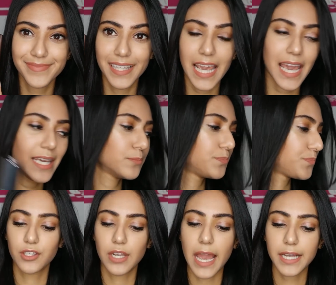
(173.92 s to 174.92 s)
Yay! So
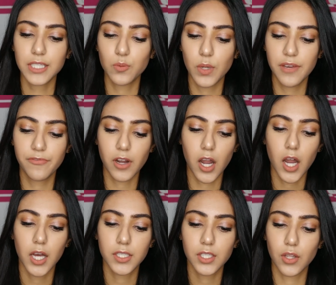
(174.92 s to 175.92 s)
next we've
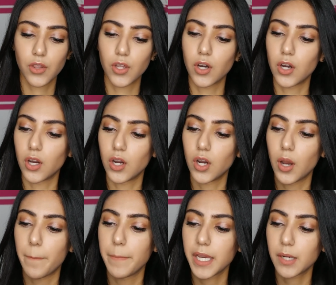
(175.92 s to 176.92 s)
got the
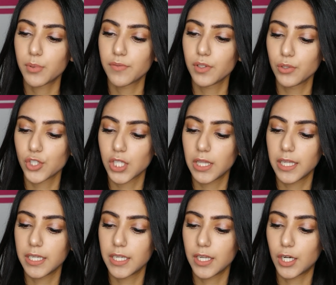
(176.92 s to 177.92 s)
Makeup Revolution
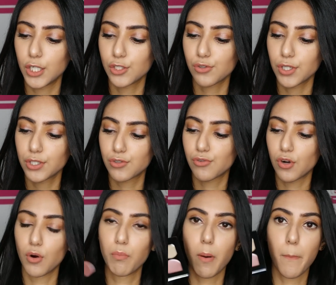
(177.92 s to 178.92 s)
London Ultra
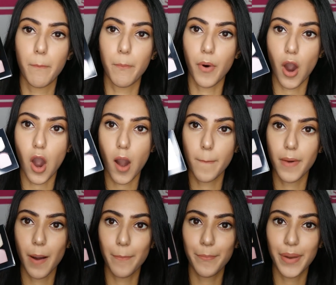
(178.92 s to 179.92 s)
Strobe Balm
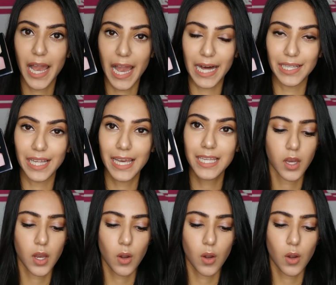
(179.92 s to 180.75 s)
Palette.